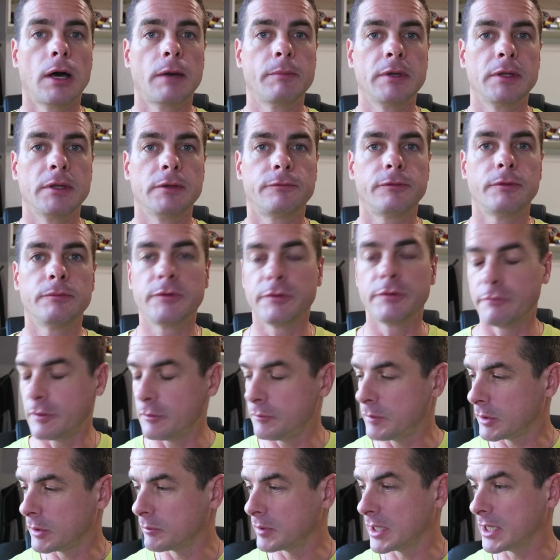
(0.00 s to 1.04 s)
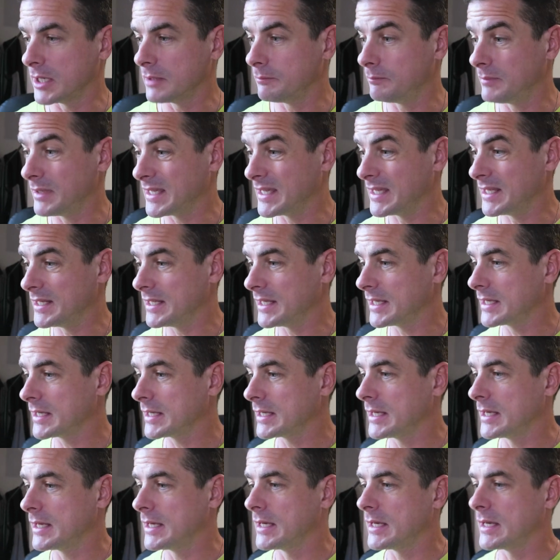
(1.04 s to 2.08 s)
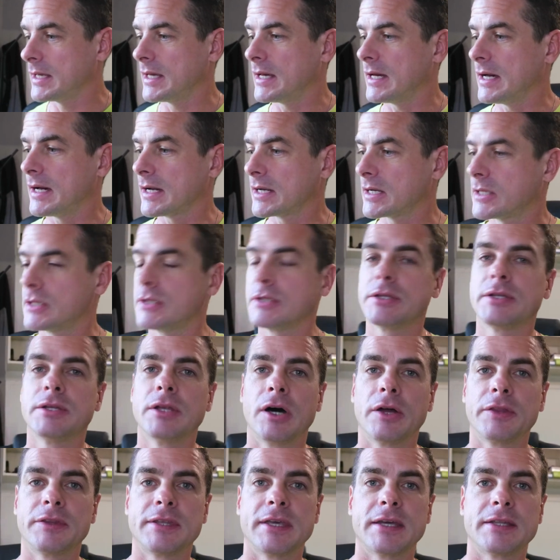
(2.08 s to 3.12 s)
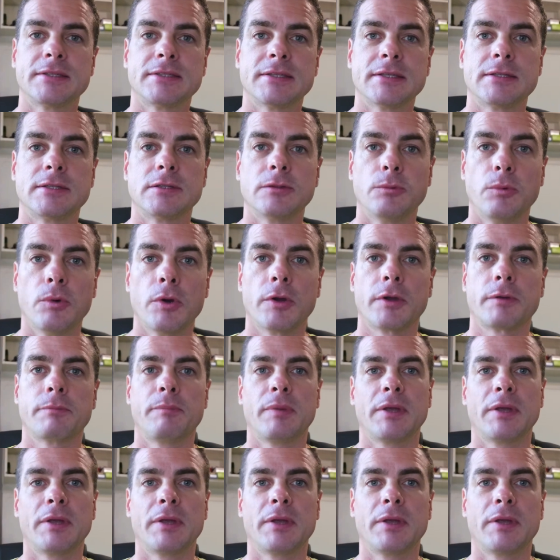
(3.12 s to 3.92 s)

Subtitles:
I mean, from the very beginning, I could not get this to work.